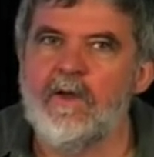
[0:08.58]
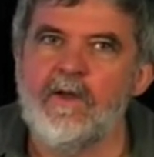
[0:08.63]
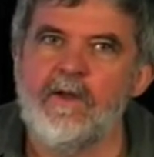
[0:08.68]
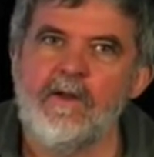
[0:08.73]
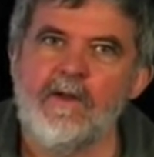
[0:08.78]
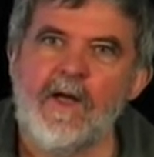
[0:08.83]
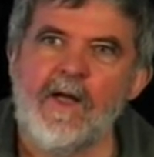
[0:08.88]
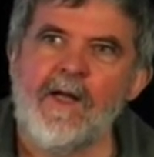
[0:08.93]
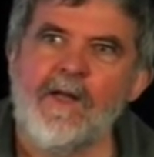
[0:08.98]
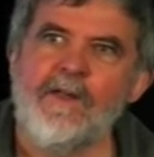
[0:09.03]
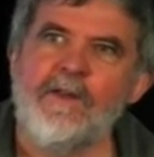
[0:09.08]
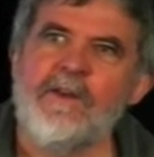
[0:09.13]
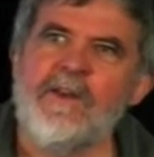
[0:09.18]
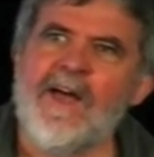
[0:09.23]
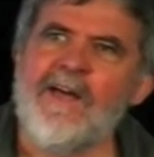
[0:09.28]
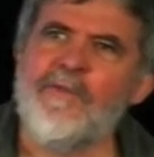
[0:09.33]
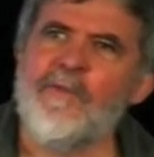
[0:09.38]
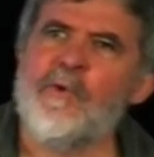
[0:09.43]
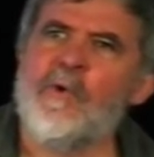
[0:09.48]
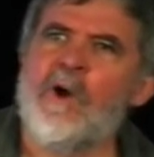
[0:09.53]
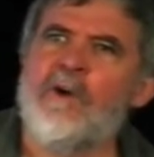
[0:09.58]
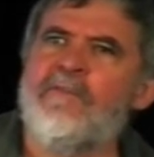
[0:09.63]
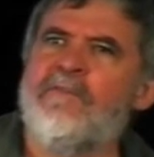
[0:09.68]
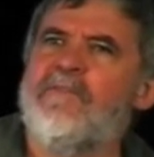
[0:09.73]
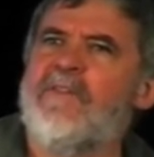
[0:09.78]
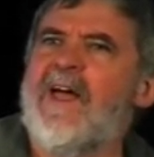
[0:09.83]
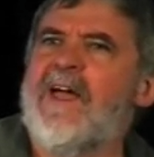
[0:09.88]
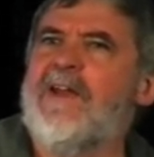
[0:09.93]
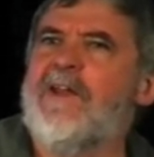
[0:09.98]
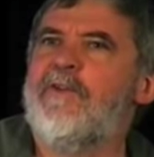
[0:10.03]
Not through our
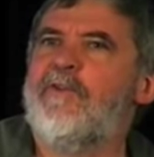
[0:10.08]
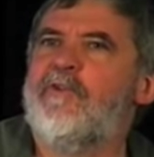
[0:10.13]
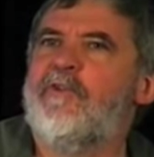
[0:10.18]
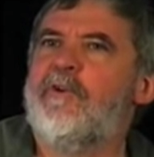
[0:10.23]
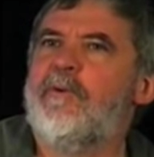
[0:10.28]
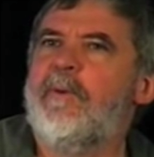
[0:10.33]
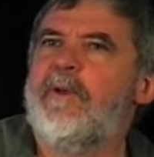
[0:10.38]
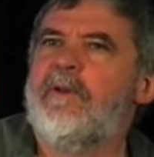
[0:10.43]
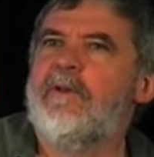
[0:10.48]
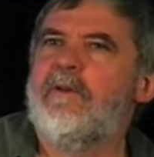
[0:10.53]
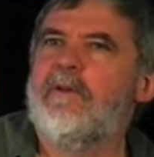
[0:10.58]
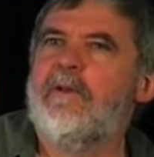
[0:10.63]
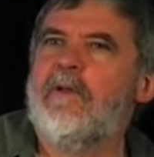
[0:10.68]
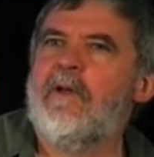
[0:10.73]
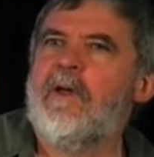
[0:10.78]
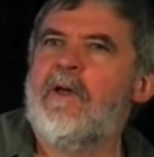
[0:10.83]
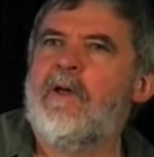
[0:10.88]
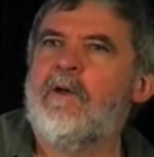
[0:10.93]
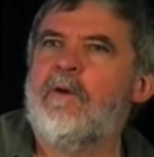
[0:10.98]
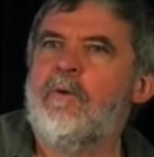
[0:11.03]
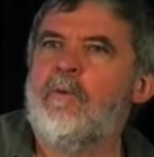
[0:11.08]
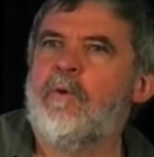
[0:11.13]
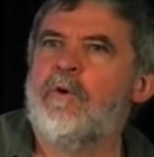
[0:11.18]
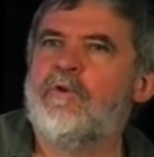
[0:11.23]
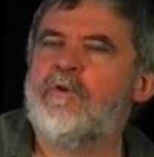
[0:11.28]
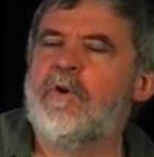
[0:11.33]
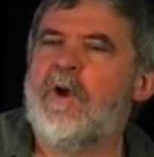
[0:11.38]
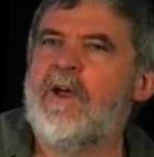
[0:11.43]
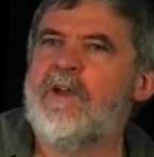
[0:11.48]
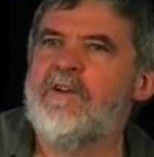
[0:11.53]
flight instrument. We're
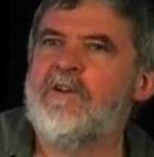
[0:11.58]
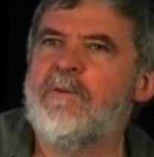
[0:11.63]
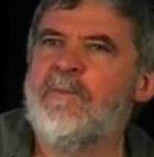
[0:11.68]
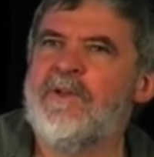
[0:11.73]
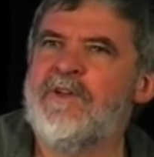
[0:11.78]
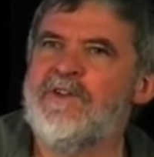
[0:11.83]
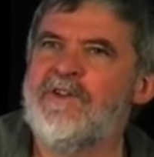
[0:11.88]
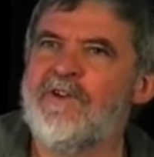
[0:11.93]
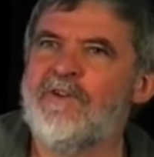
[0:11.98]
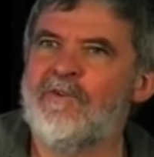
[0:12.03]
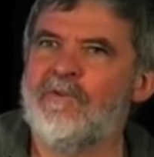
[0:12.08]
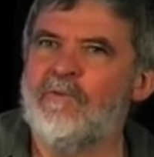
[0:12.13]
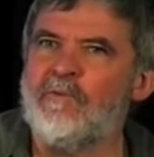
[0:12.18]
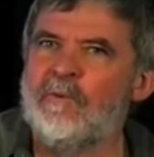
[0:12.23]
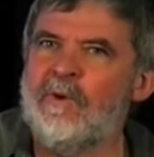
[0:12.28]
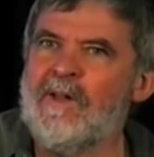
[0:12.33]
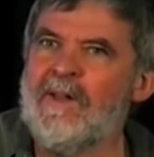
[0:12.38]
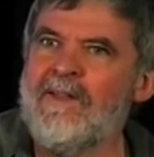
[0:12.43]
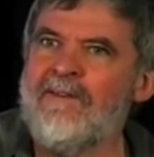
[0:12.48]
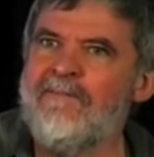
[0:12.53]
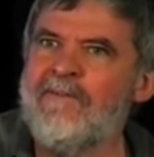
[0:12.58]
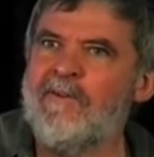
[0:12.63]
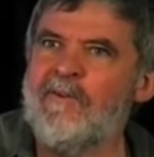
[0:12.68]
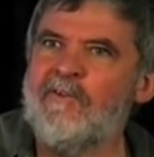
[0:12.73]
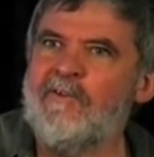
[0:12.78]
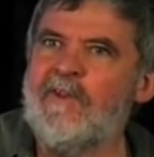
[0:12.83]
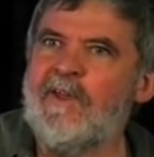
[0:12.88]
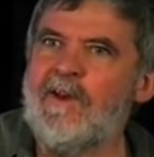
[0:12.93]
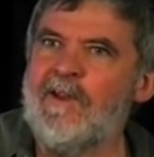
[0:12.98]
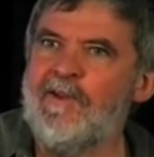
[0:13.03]
trying to be just really
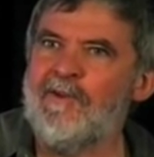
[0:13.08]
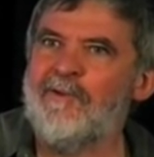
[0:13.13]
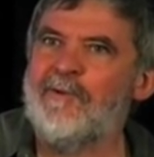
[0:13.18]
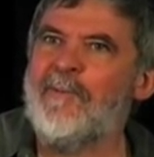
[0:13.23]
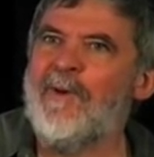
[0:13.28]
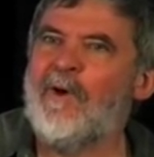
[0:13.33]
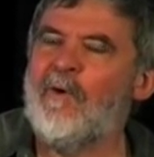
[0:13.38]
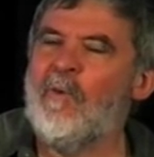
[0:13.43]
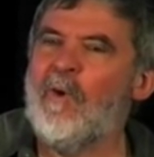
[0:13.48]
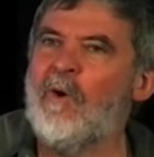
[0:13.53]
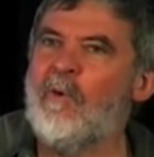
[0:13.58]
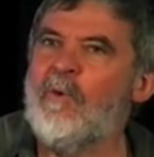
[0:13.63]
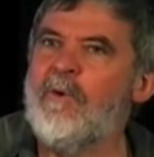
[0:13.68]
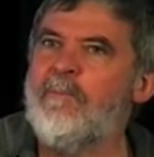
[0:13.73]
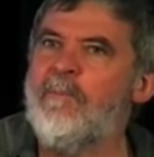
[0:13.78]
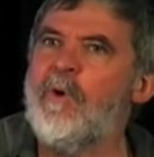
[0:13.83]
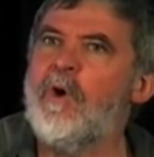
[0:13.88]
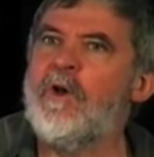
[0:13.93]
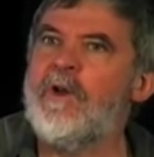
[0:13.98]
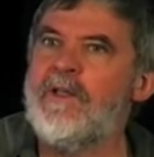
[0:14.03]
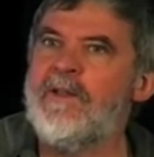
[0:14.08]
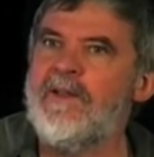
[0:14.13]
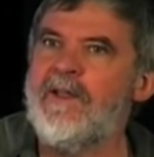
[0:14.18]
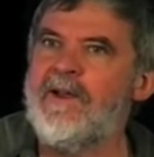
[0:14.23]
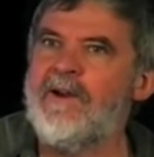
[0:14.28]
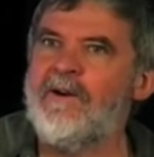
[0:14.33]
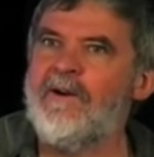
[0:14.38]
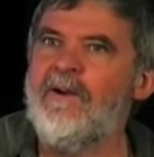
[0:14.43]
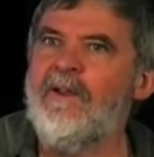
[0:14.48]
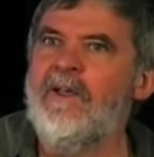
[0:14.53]
fastidious about what we put in
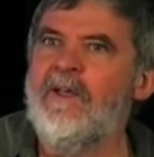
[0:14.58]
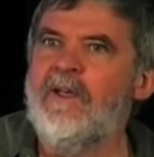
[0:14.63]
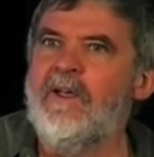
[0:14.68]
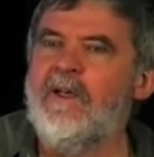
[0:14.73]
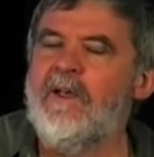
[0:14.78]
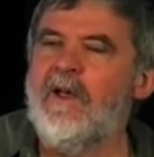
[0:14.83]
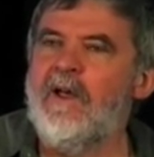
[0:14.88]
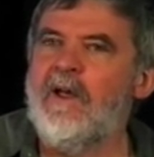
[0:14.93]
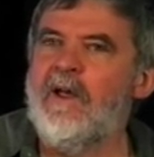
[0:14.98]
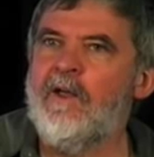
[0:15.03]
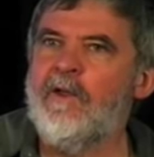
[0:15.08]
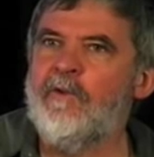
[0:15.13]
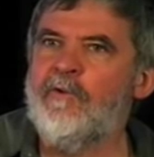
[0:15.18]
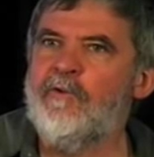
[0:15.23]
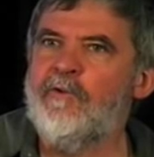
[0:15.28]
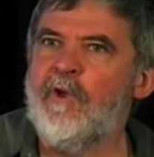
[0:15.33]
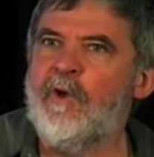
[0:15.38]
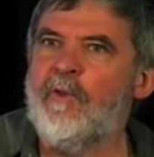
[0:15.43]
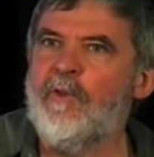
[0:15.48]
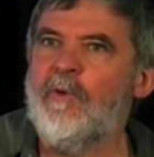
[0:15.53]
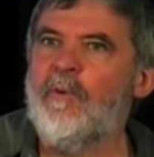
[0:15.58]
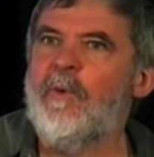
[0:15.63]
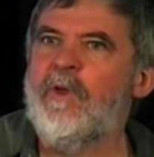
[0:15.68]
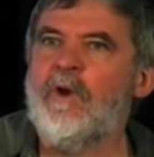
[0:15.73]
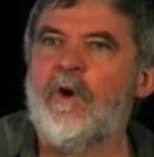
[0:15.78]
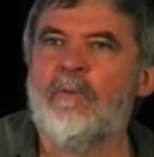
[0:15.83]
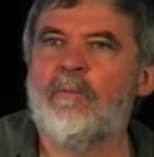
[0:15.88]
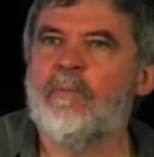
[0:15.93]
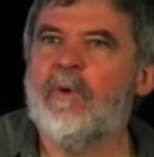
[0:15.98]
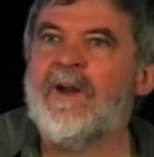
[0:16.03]
there, so that we
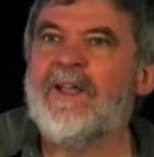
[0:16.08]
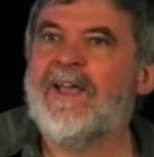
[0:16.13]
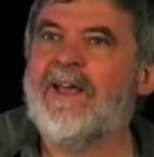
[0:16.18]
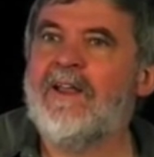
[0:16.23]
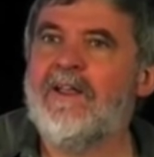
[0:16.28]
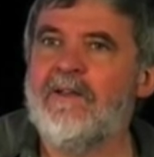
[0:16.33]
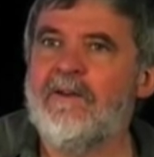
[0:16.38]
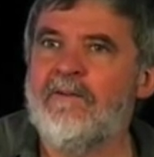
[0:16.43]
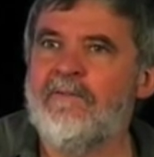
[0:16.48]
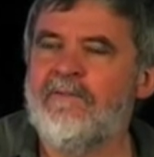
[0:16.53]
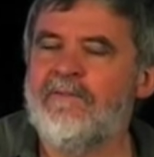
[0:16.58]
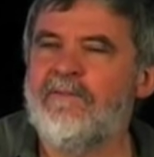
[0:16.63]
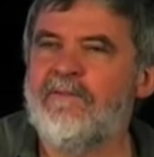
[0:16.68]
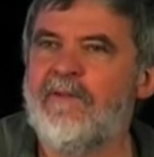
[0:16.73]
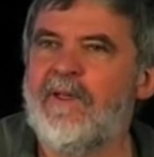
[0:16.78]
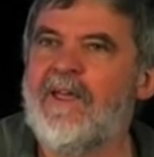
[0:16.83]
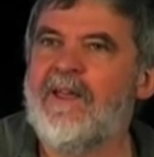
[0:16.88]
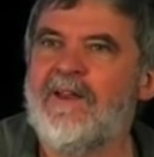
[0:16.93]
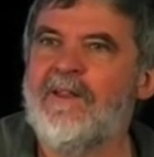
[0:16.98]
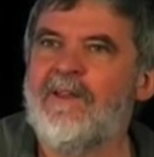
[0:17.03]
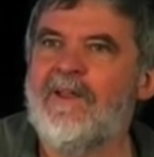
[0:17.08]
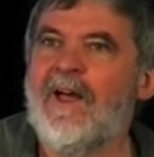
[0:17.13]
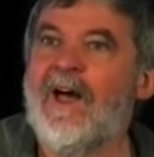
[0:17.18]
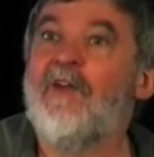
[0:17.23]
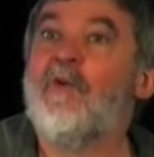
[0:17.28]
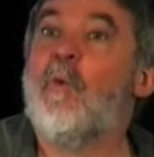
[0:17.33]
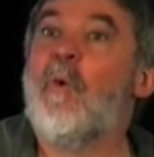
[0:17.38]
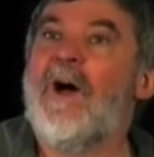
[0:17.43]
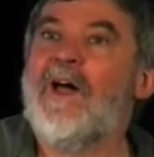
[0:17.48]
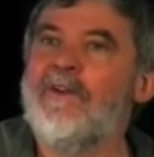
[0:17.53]
don't bring any
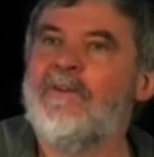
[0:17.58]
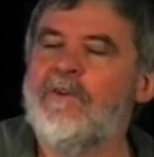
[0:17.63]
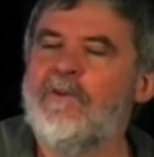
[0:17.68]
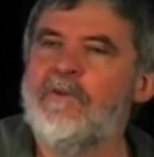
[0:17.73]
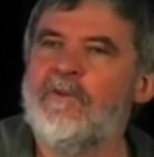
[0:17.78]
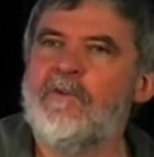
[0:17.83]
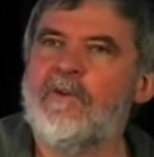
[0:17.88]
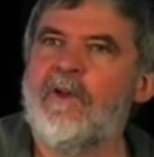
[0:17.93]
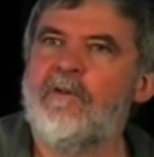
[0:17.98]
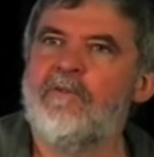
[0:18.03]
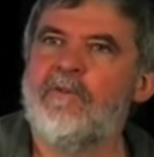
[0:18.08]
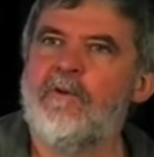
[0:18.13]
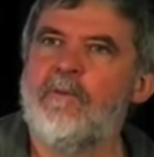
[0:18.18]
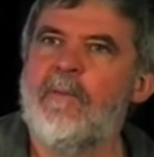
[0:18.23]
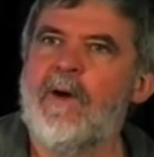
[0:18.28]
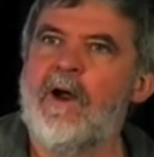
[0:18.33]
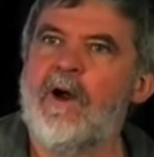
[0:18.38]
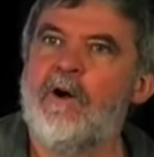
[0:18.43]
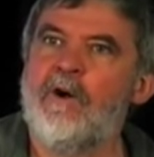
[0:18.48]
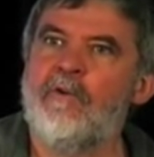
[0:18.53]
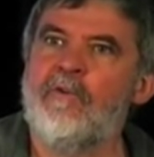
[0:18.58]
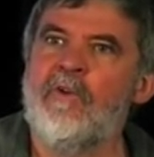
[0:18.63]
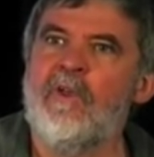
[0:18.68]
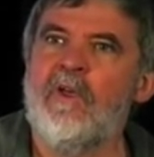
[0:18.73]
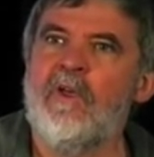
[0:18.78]
unwanted stuff to Mars.